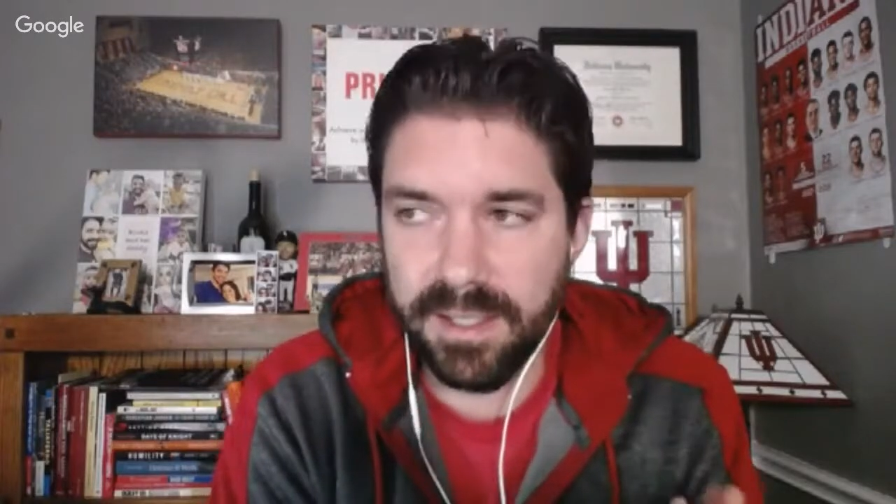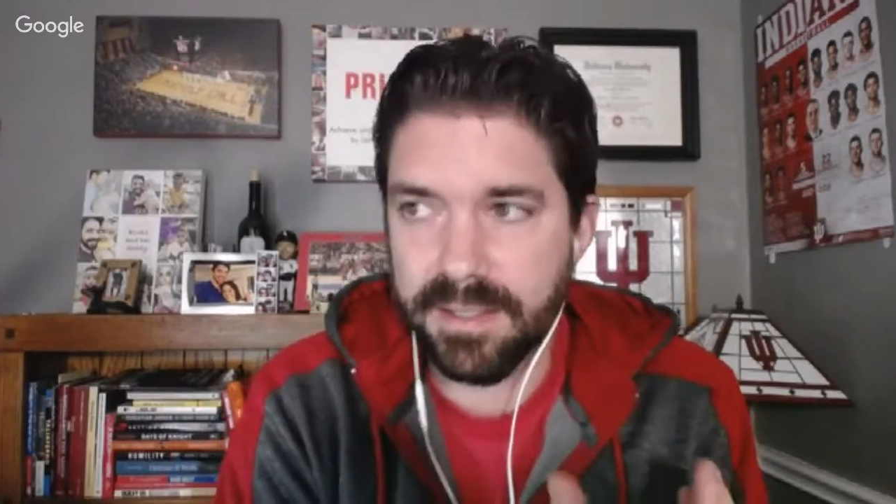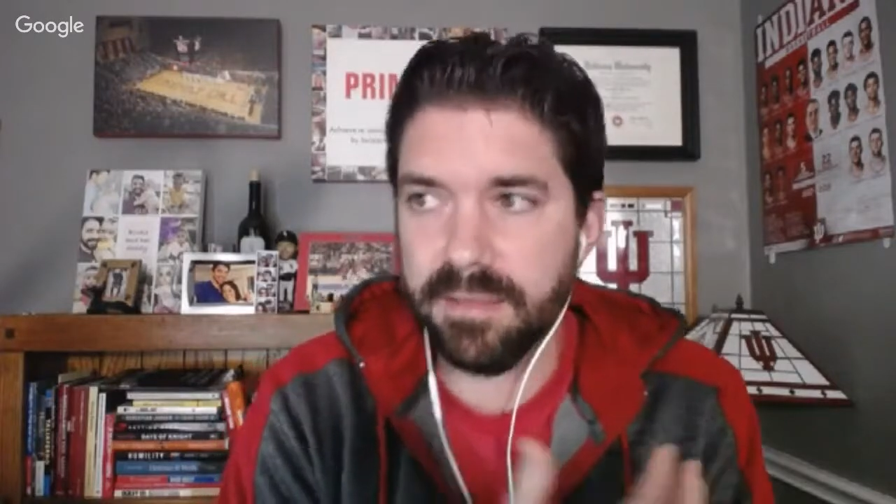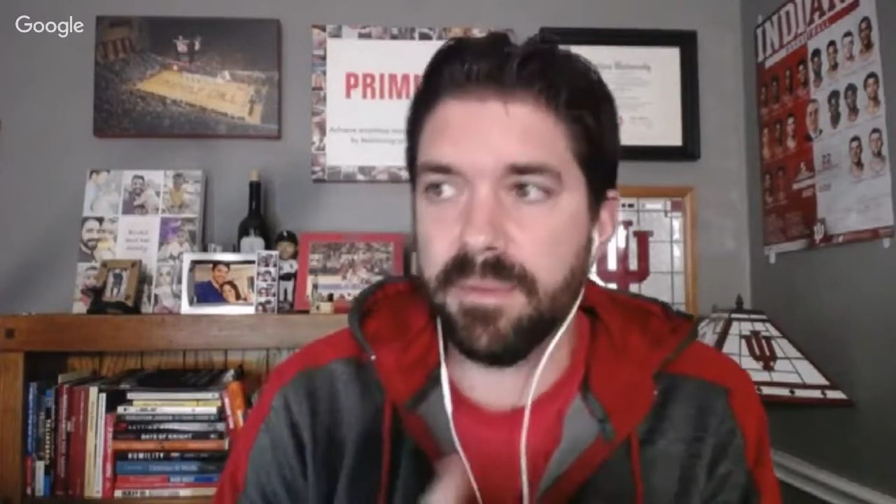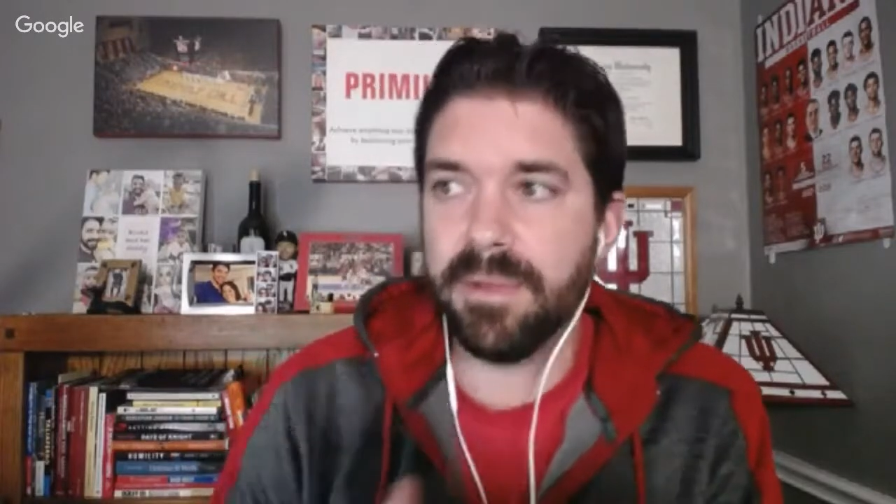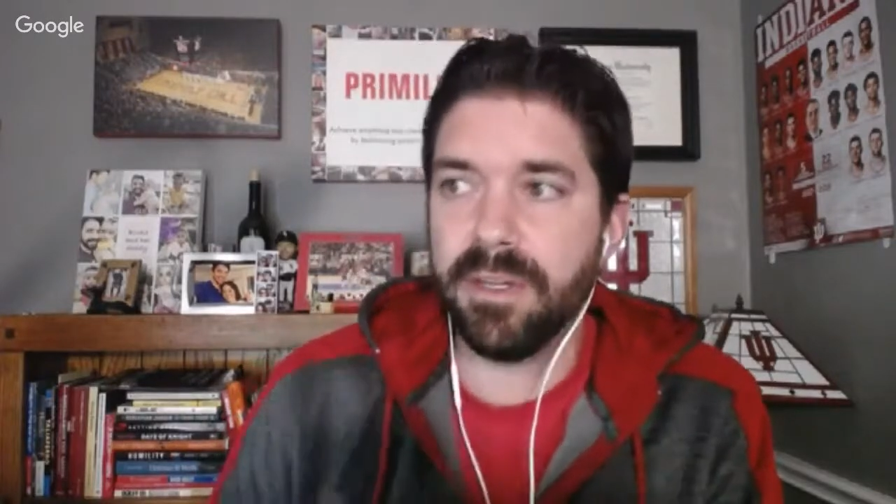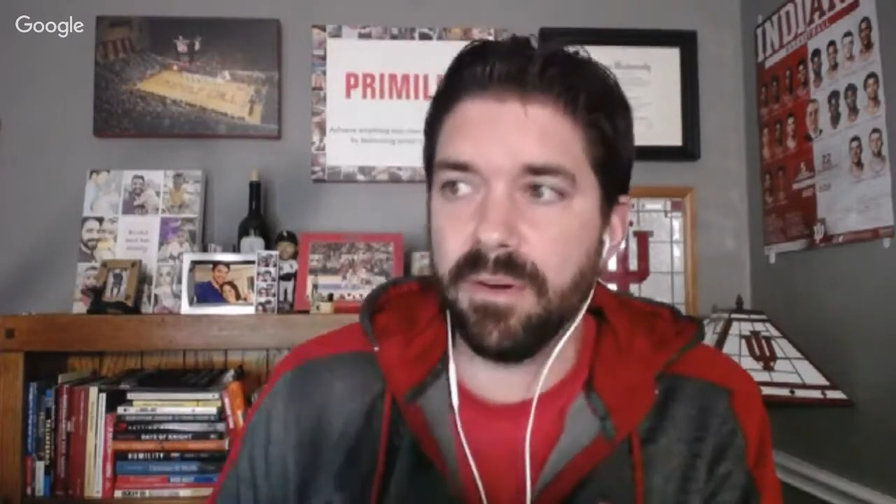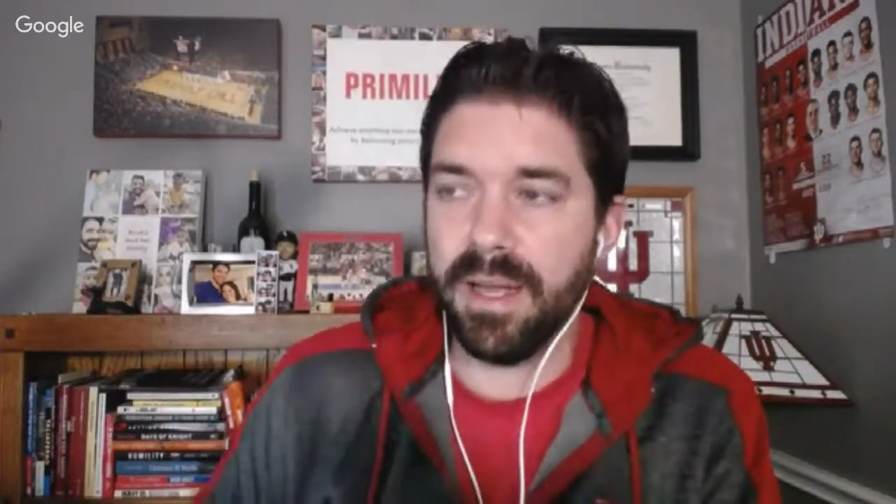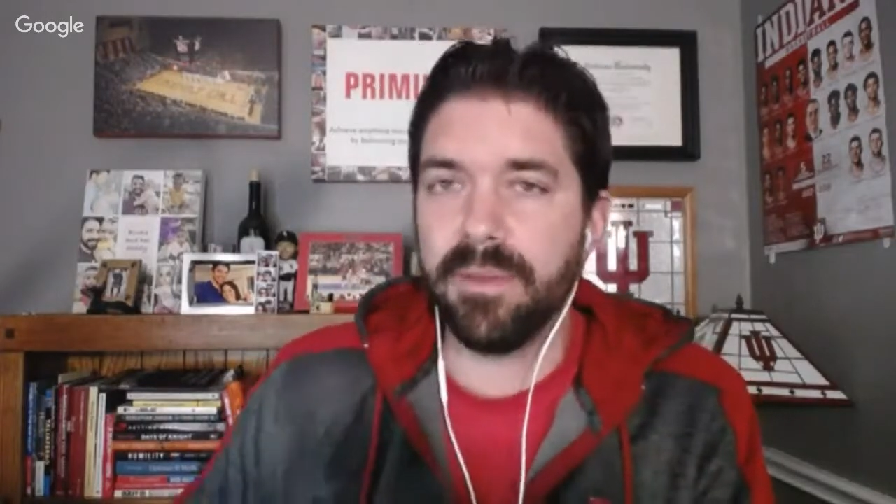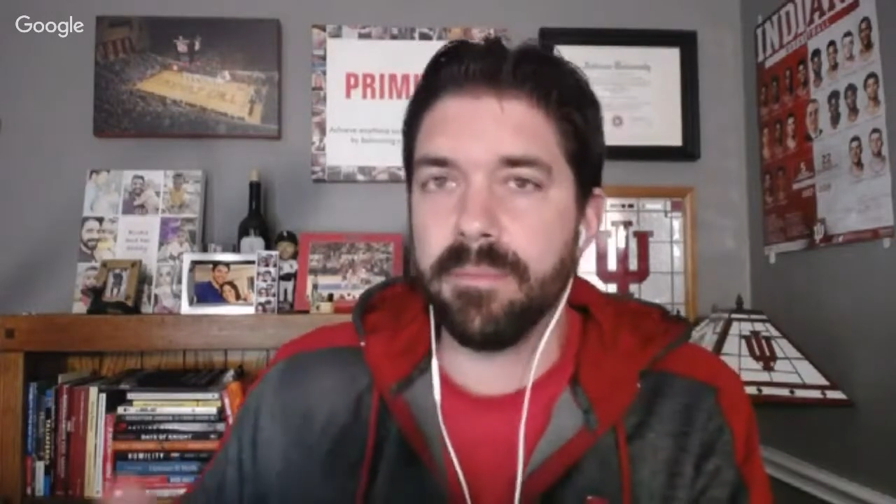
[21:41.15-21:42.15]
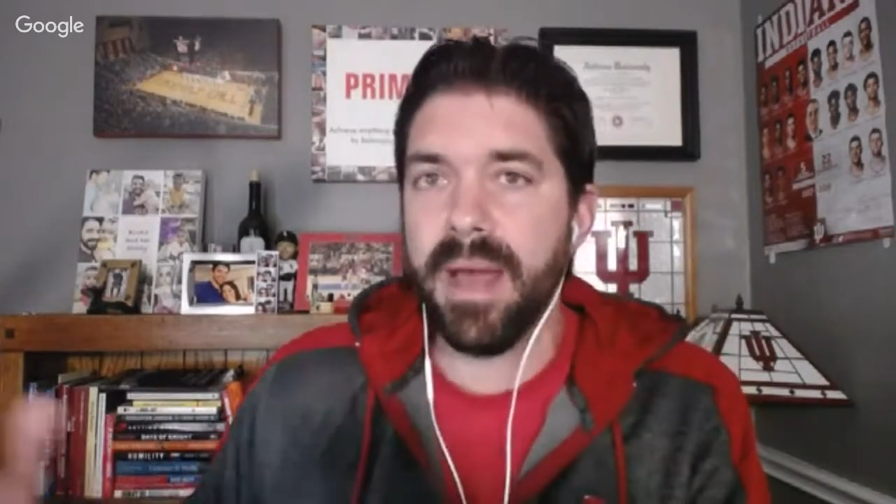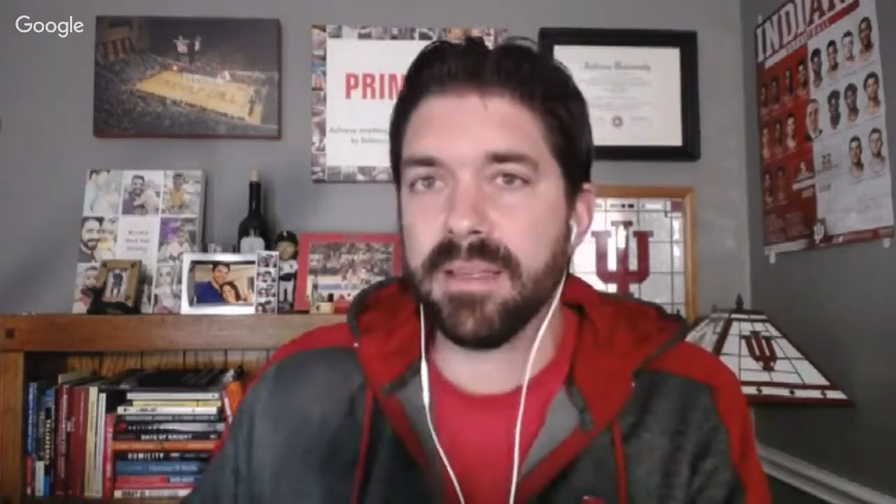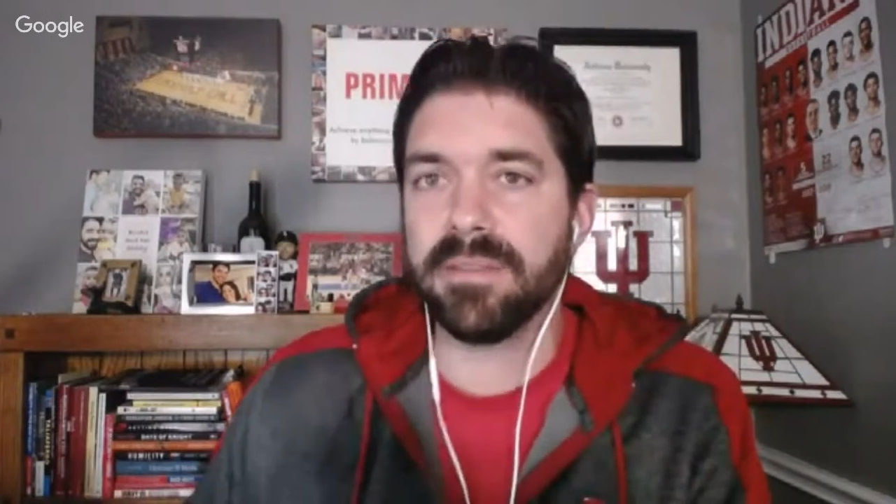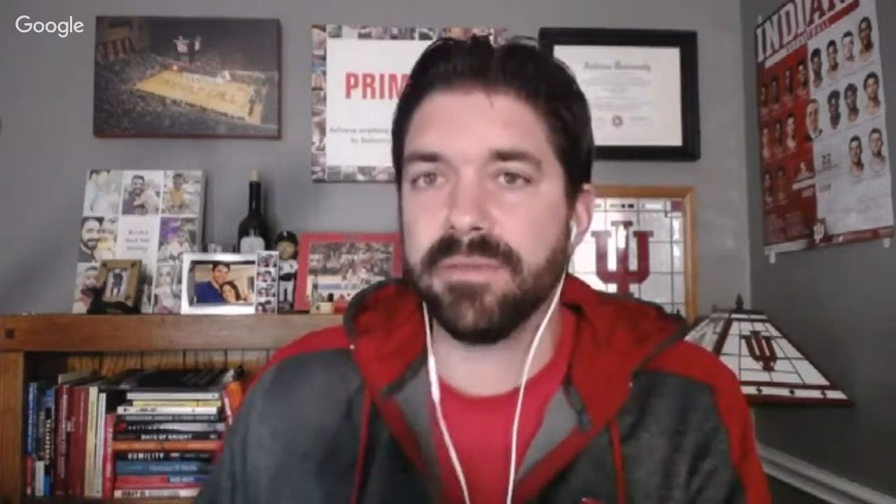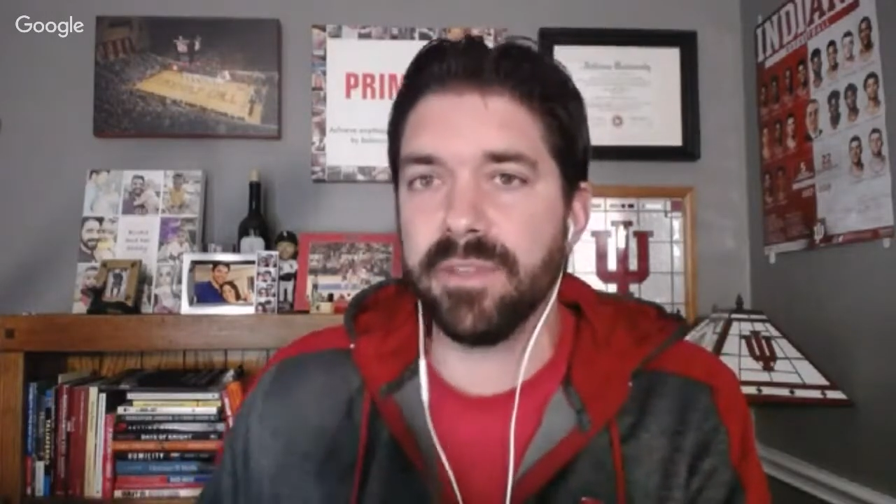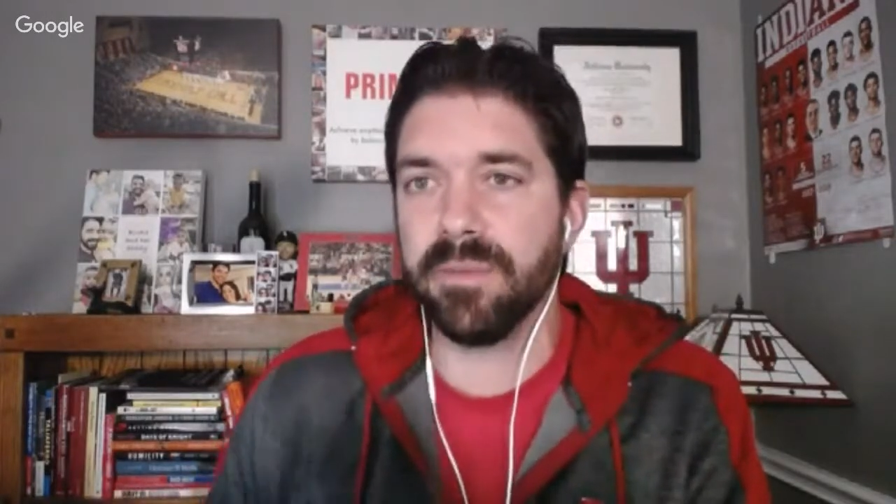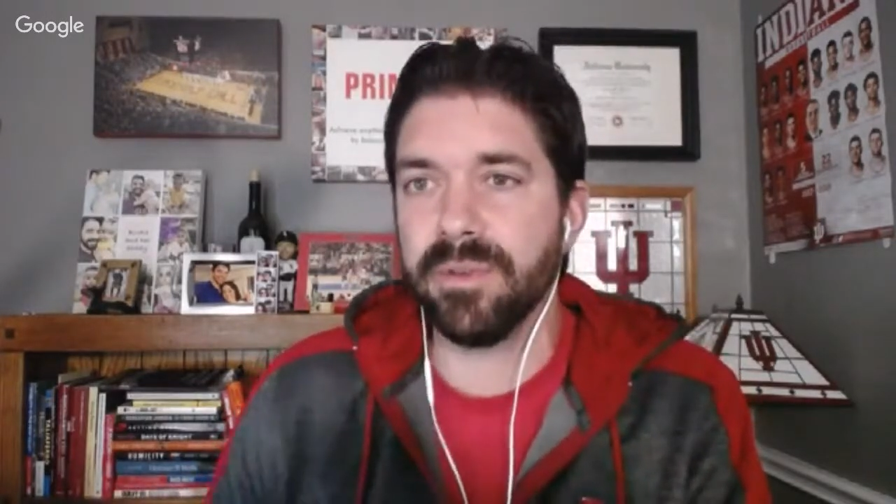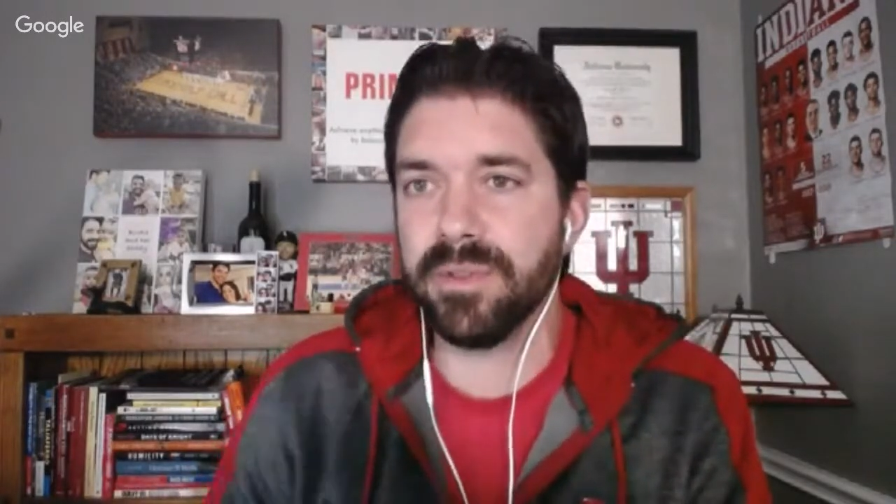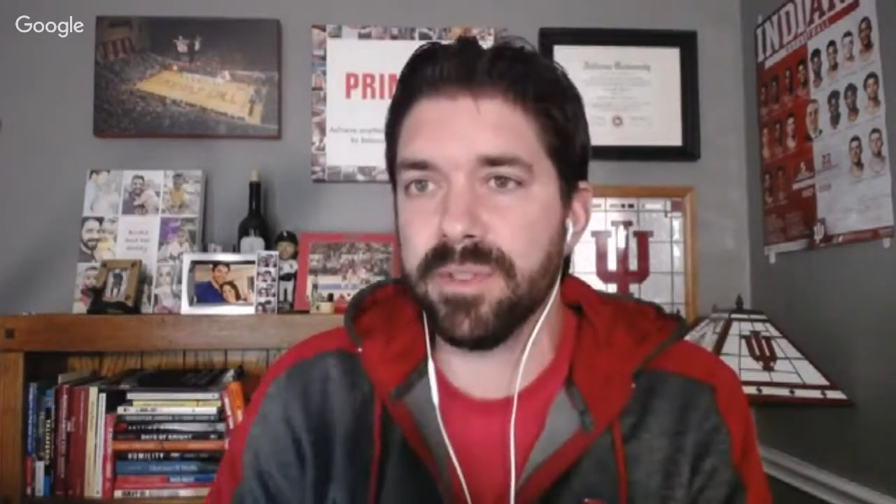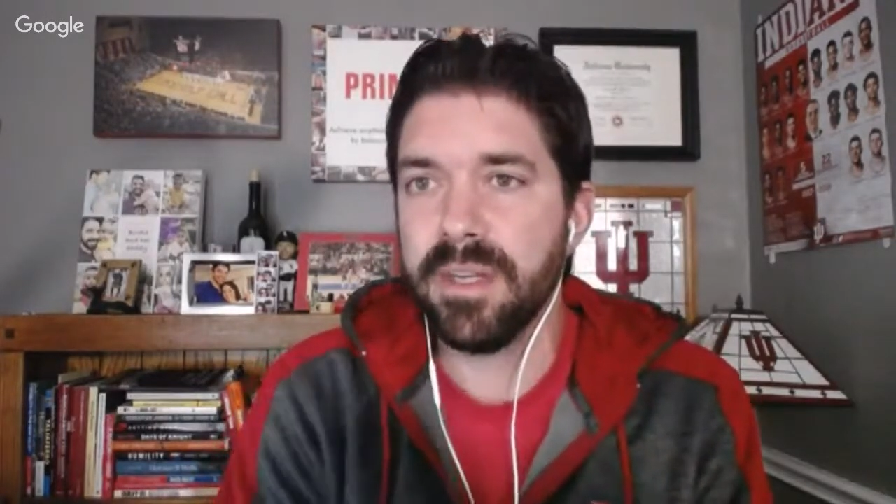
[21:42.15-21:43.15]
us that maybe don't have the massive
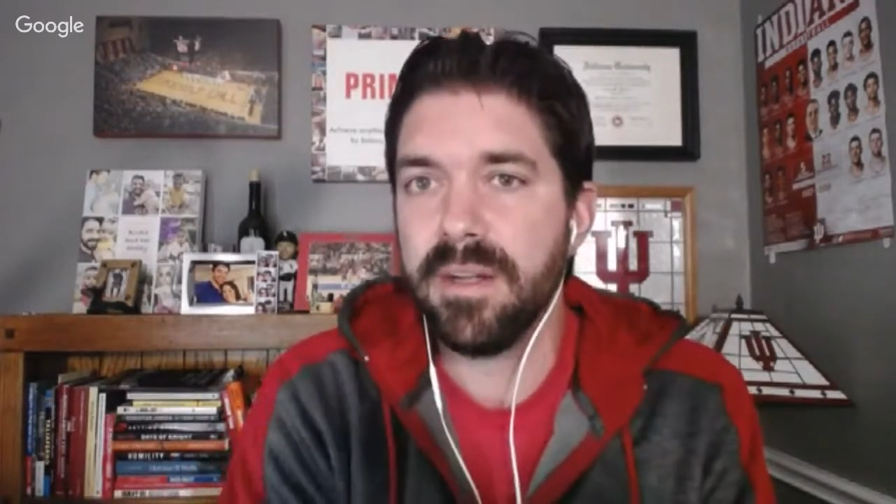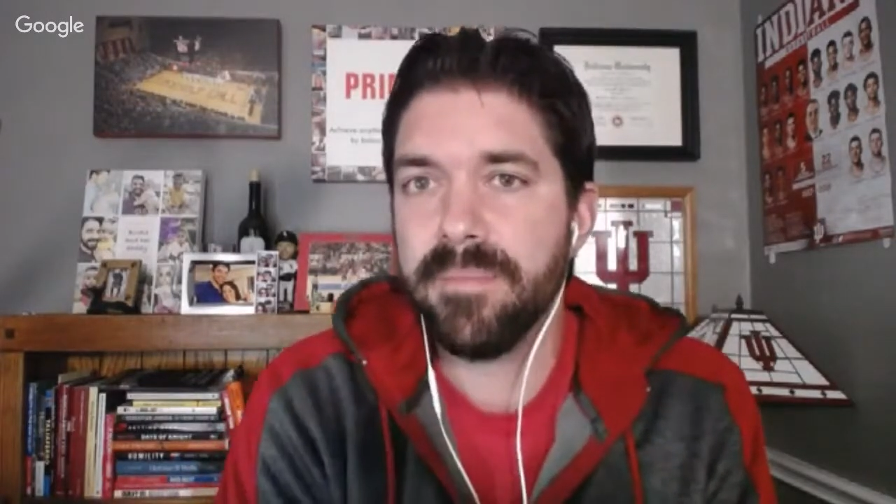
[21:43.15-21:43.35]
numbers,